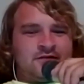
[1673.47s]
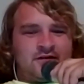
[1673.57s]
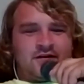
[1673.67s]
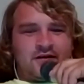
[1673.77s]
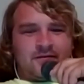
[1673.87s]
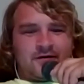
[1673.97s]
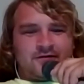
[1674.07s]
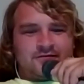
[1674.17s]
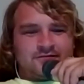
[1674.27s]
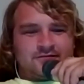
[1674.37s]
to think
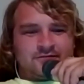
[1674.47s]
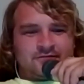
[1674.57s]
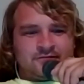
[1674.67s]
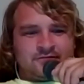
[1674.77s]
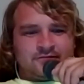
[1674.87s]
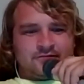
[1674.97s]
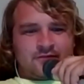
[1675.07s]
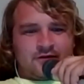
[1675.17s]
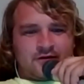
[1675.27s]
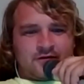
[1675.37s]
about.
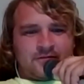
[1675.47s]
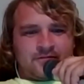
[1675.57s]
So,